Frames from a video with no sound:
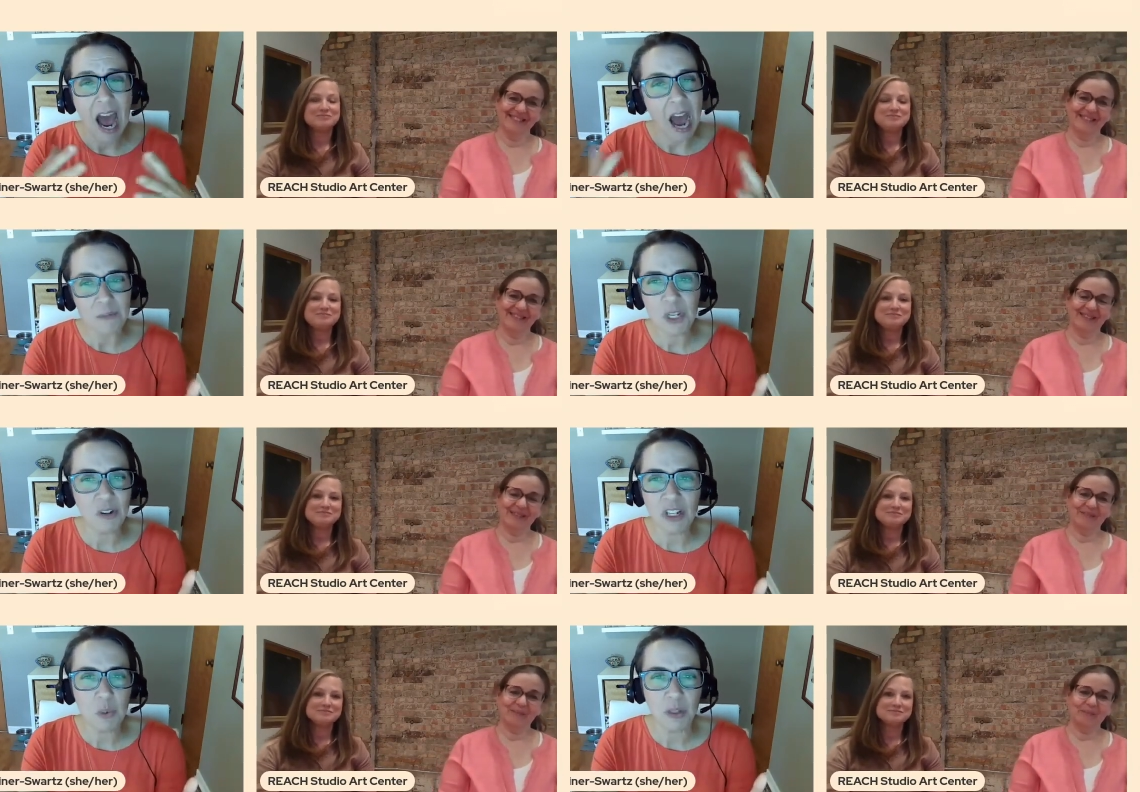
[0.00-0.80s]
Speaker 1: I'm
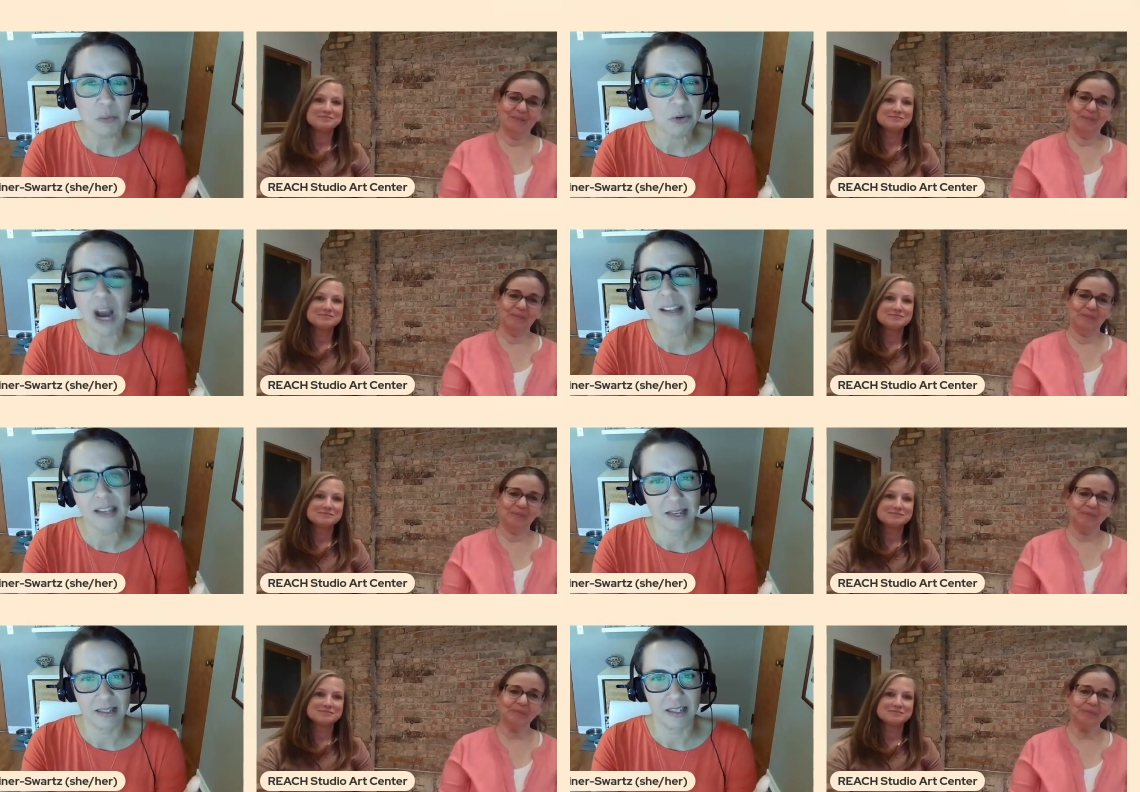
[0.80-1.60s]
curious what the
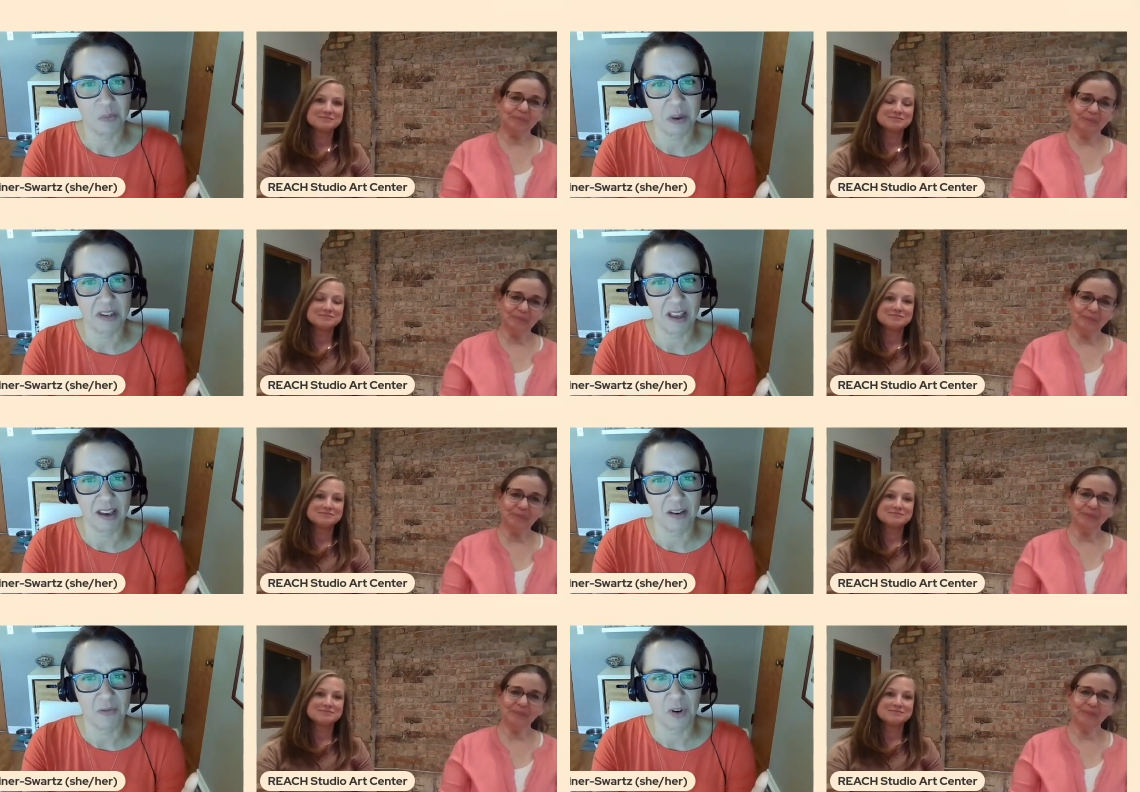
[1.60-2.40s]
process has been
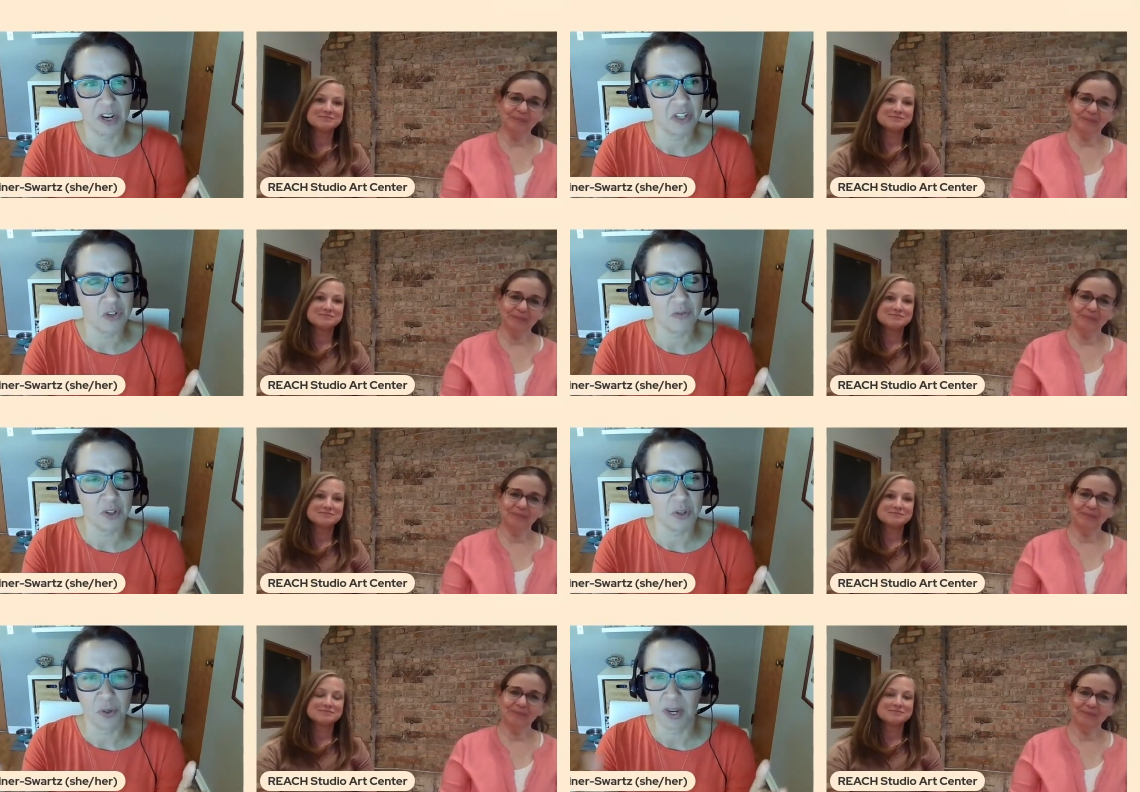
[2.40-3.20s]
like for each of
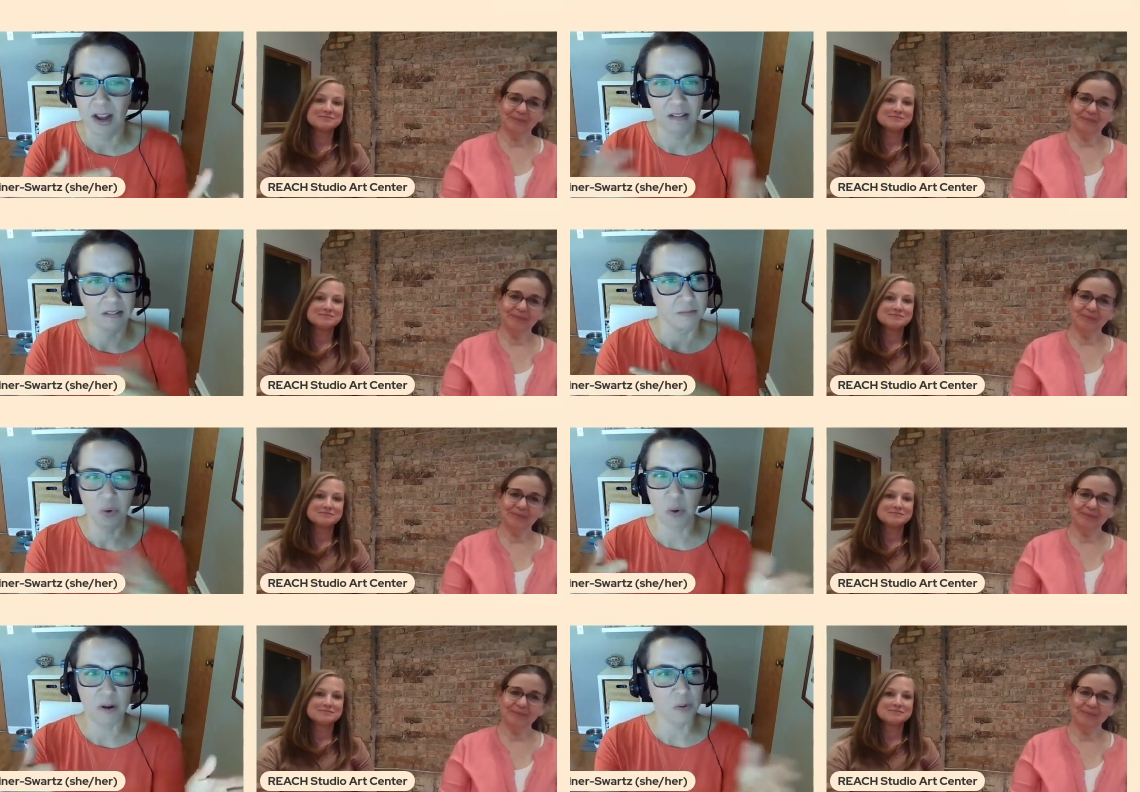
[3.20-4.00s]
you and I'll
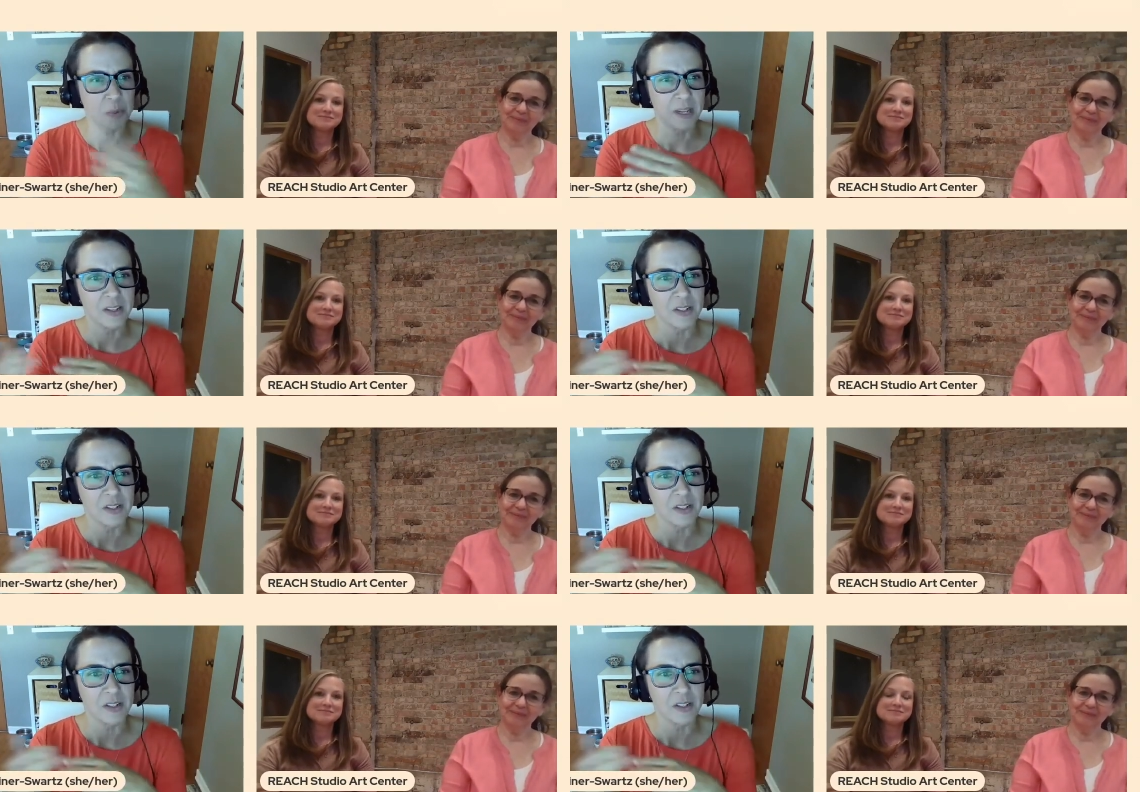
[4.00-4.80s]
whoever would like
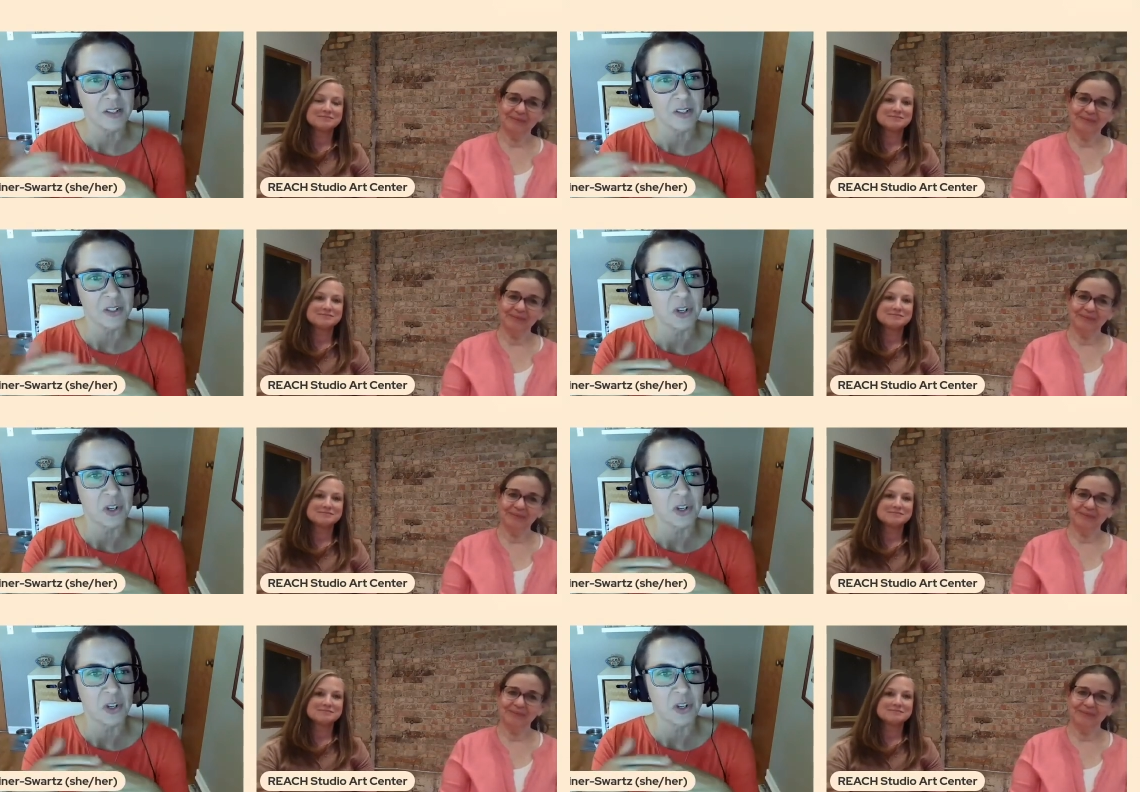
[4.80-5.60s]

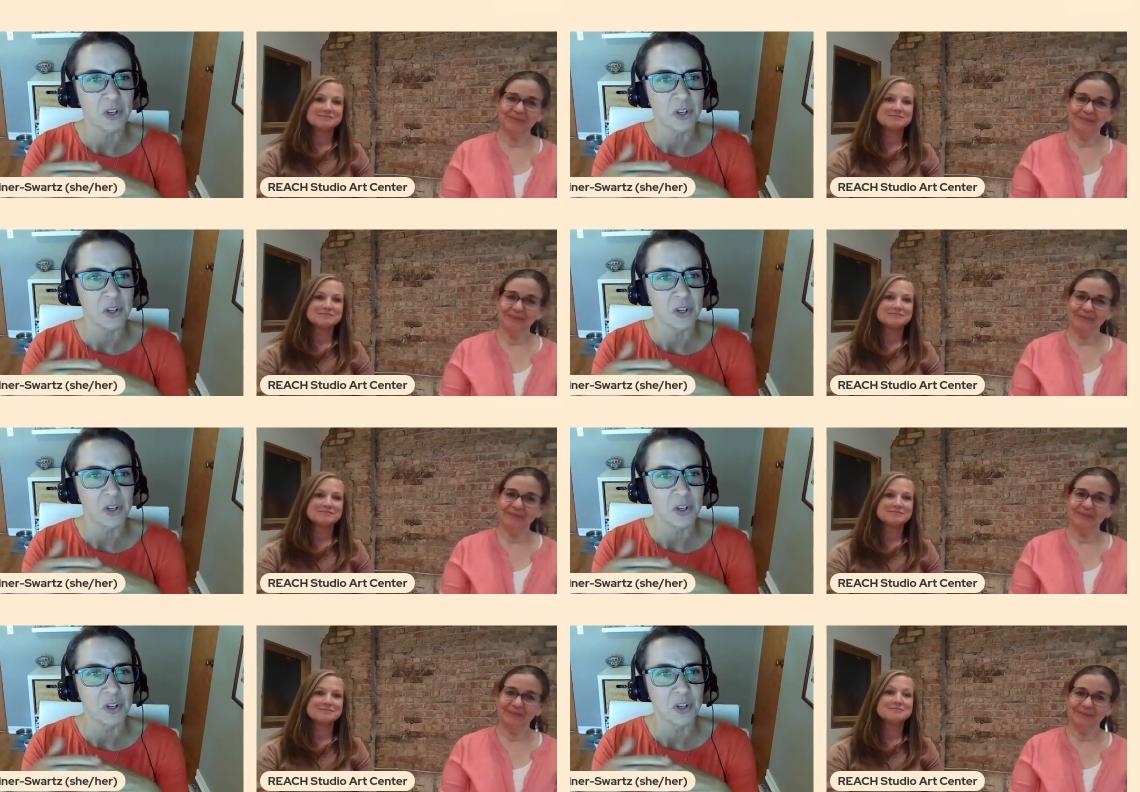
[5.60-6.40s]
that
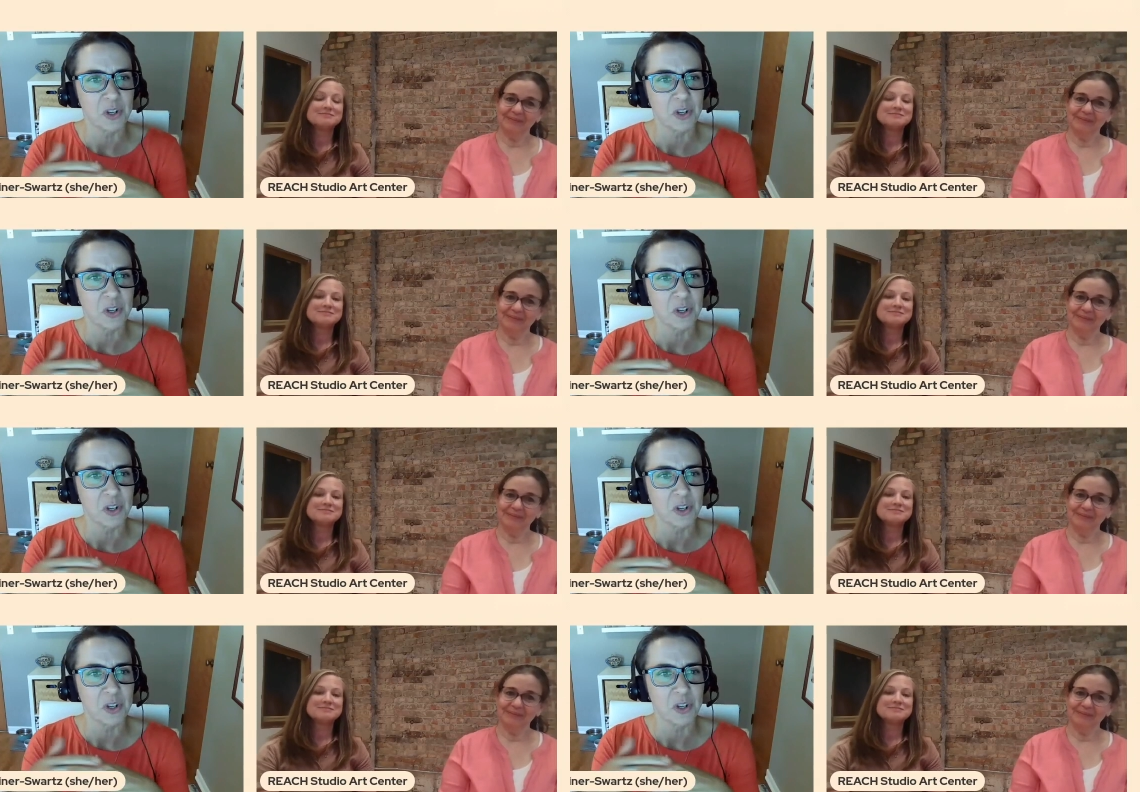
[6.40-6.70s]
both of you.